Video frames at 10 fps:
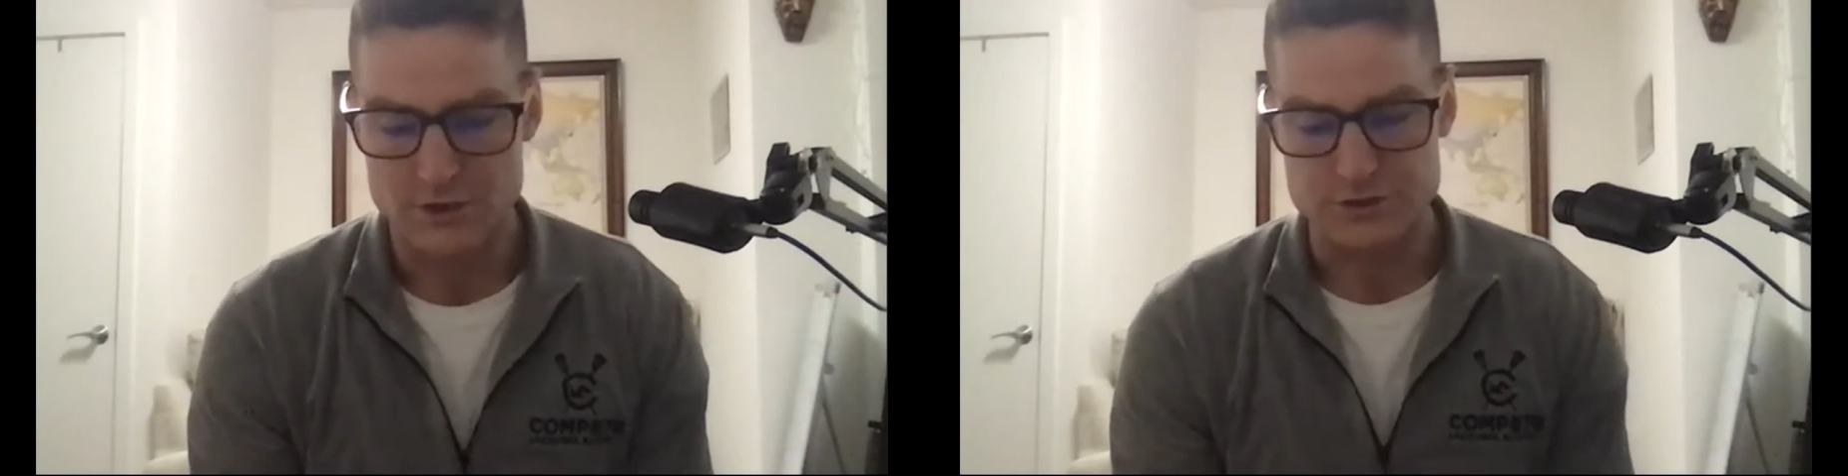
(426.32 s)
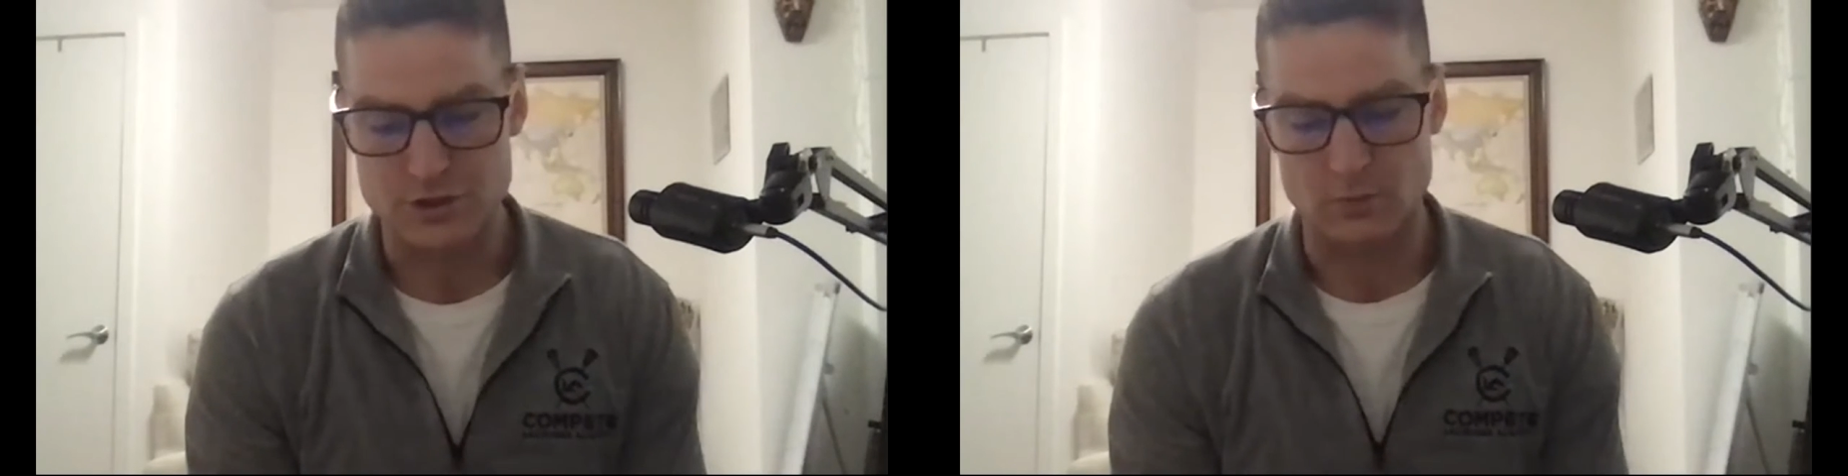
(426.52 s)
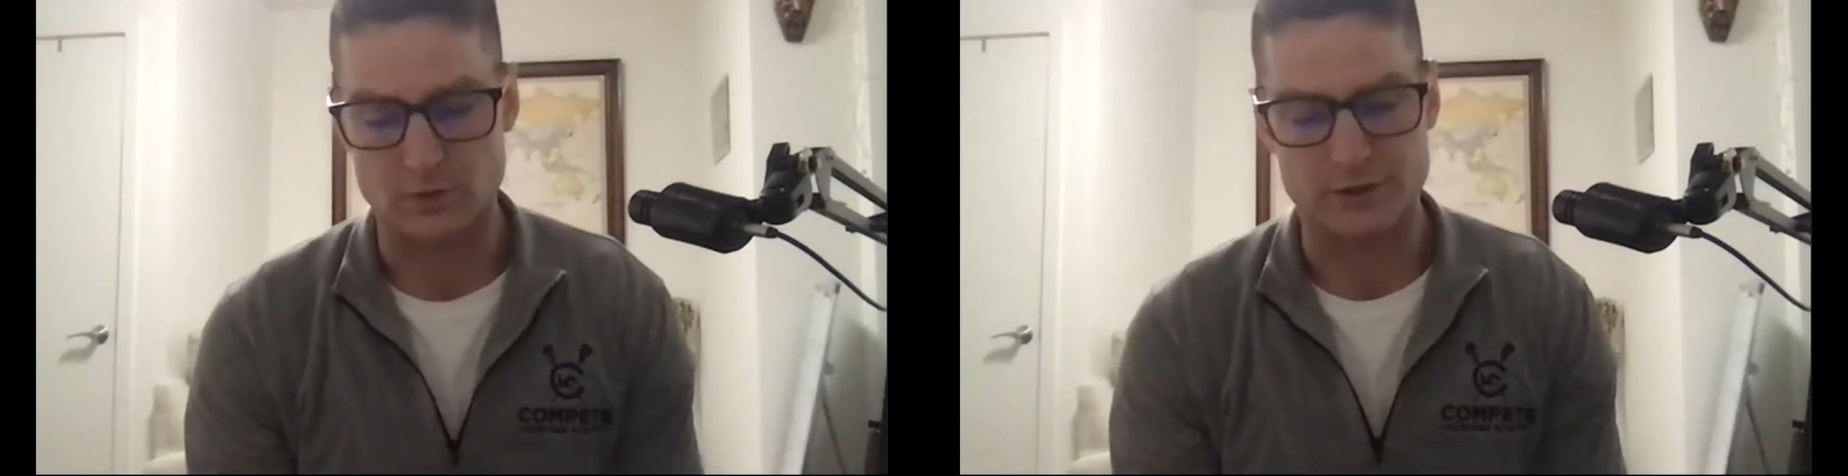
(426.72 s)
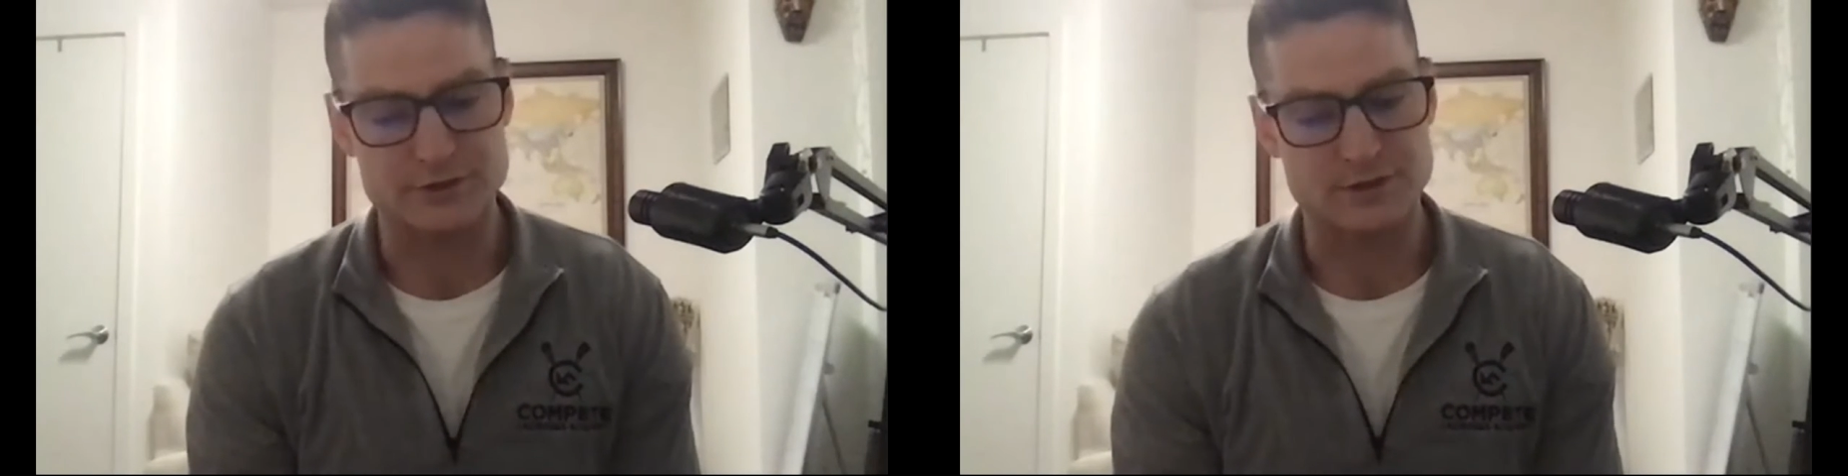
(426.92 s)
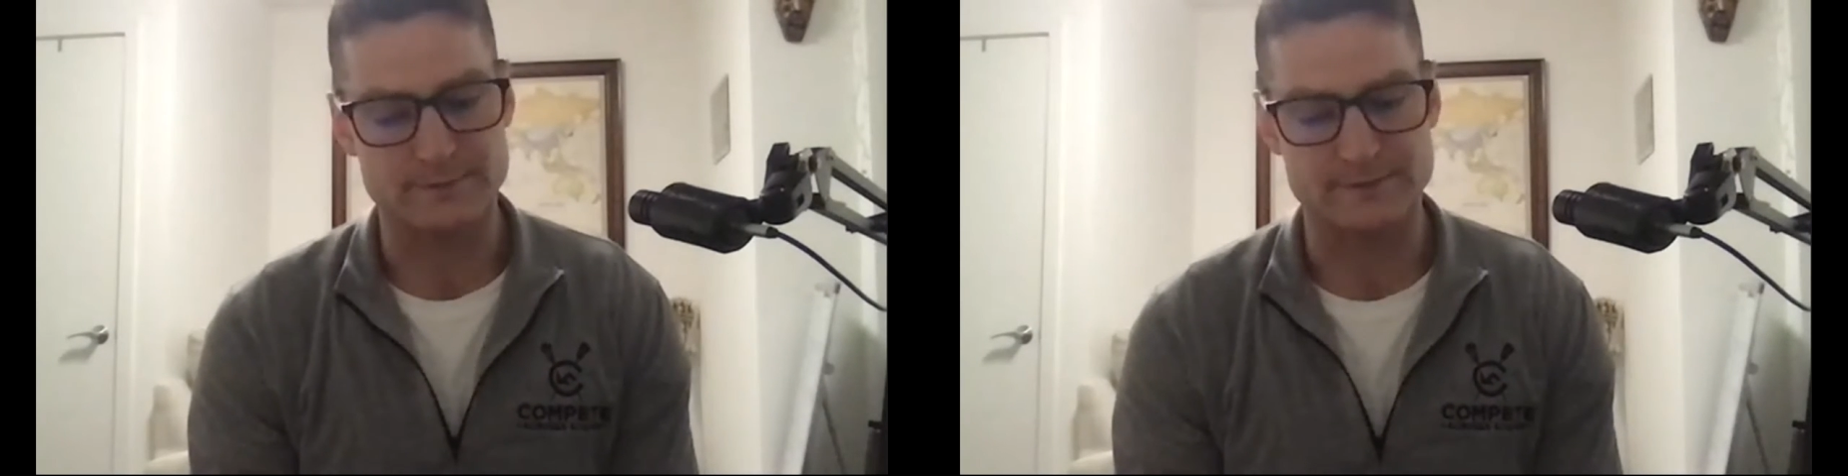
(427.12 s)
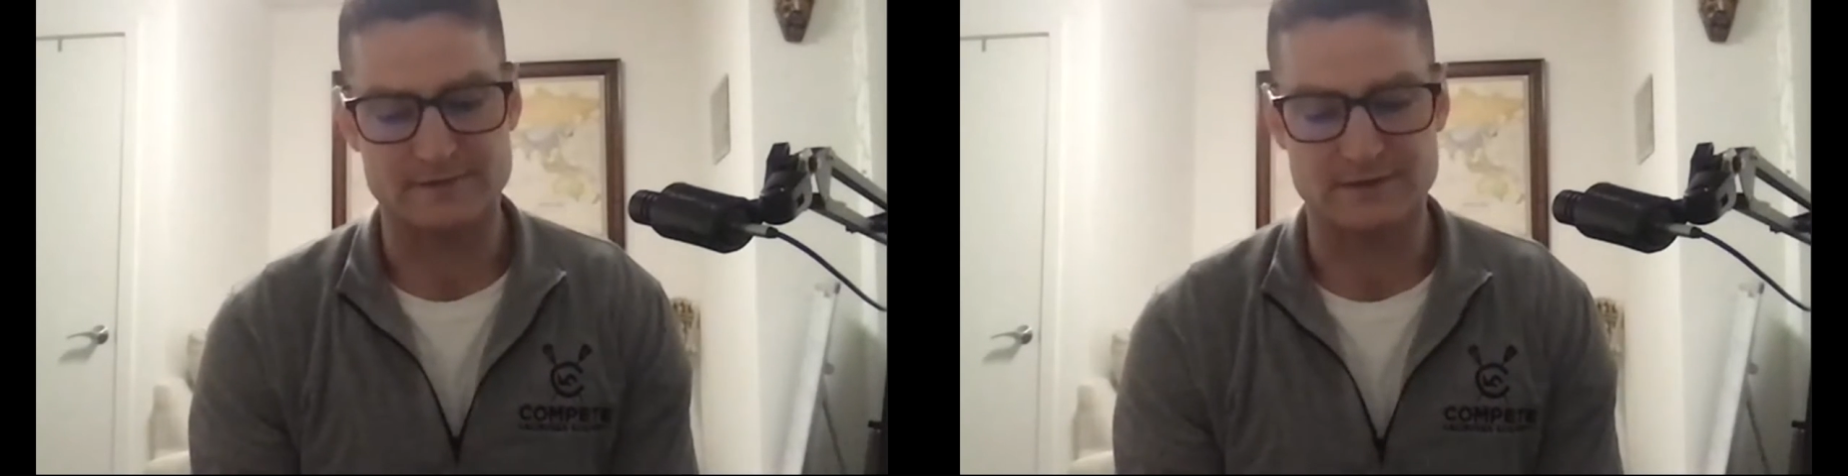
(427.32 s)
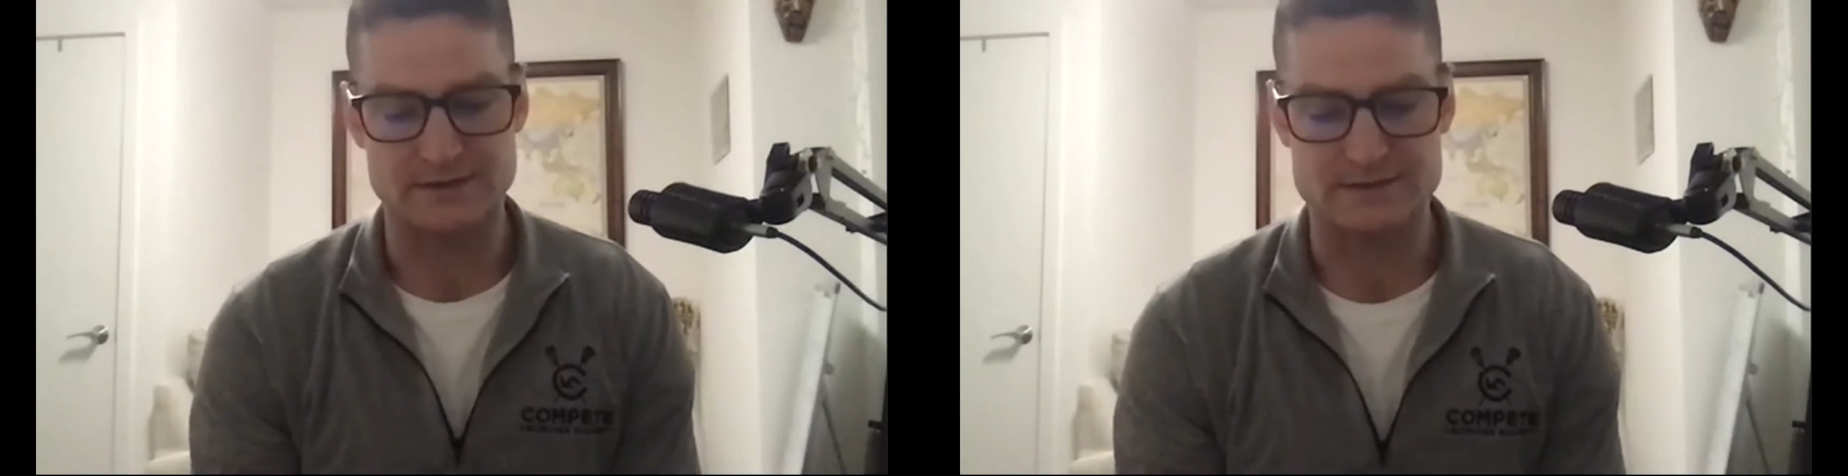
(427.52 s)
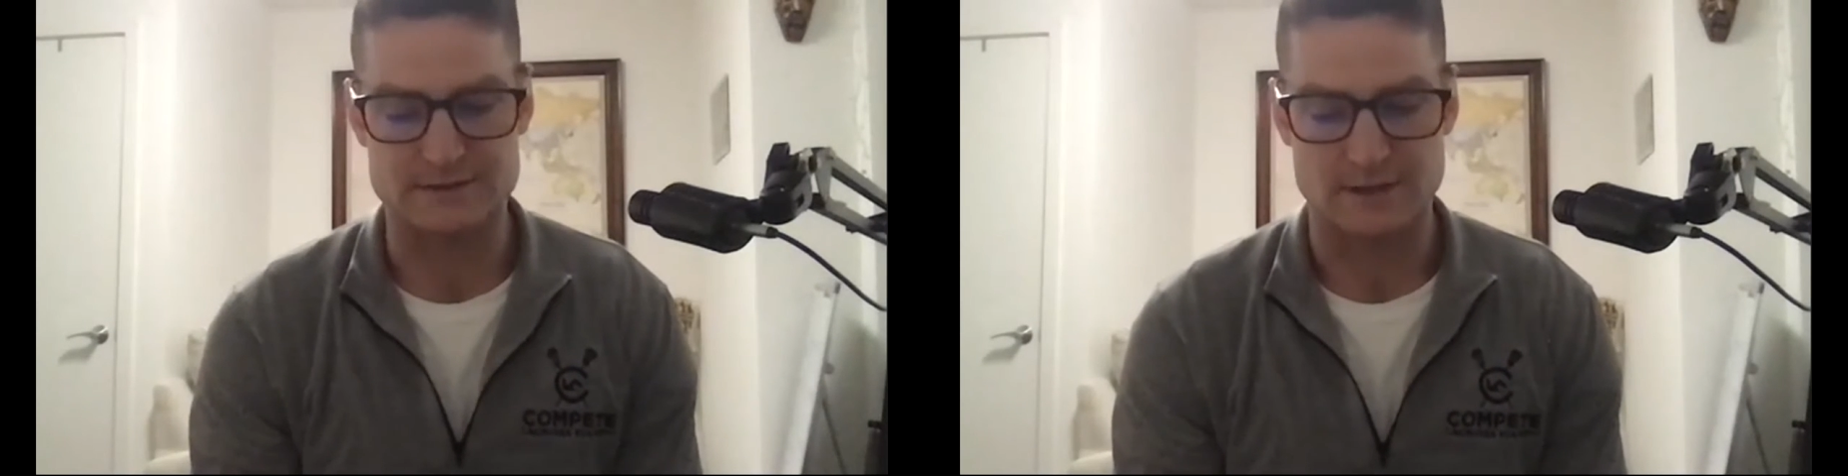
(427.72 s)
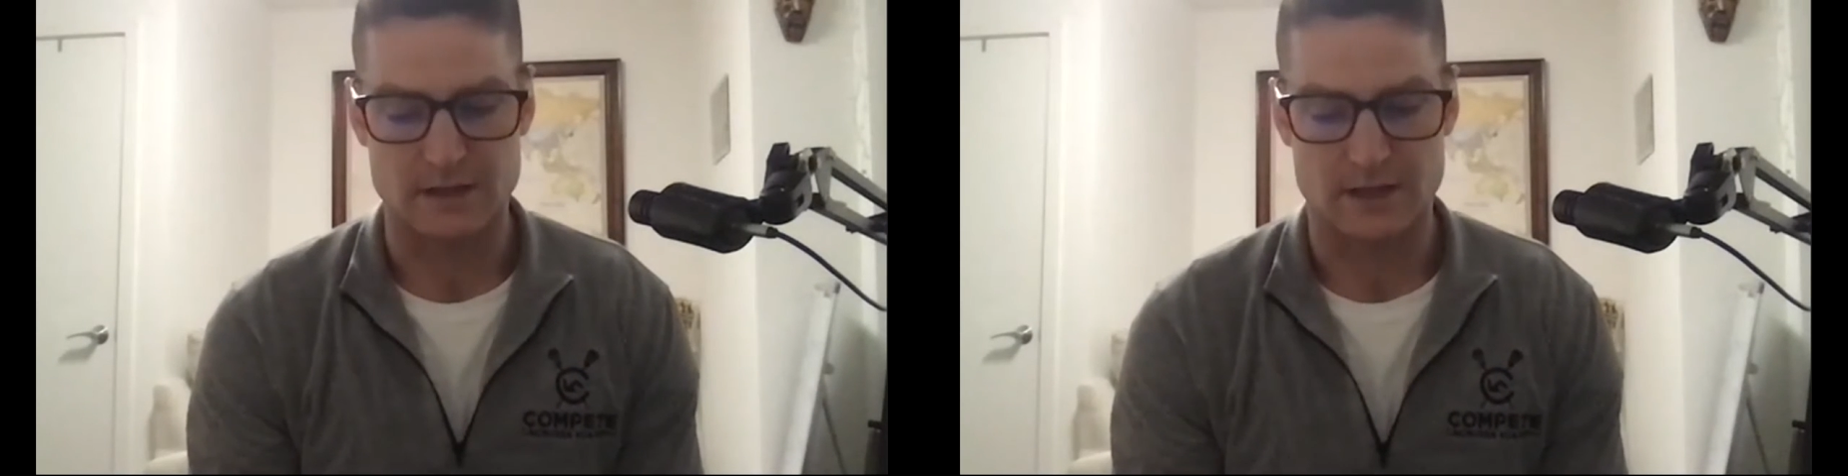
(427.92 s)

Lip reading: So we're going to jump into these,